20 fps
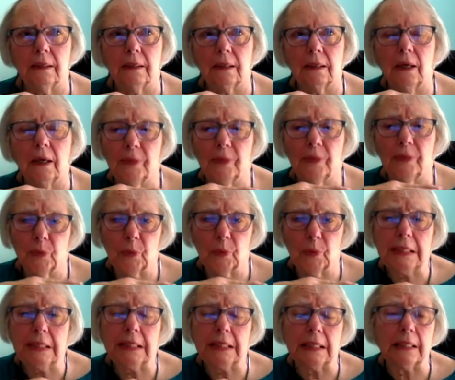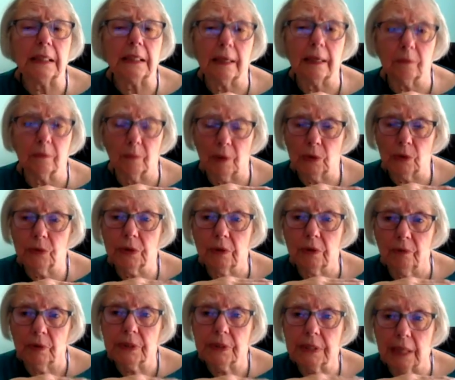on 3D, like most of
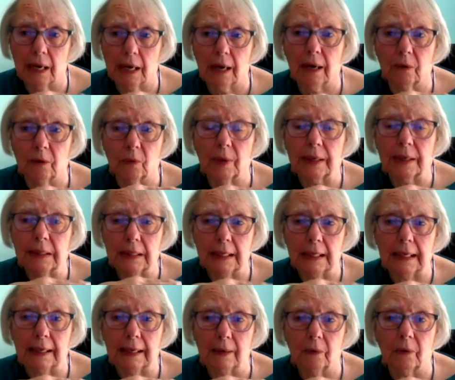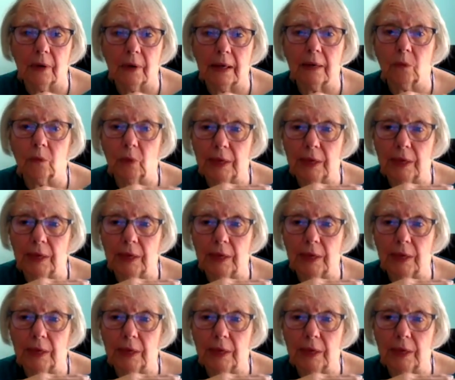us are right now, and we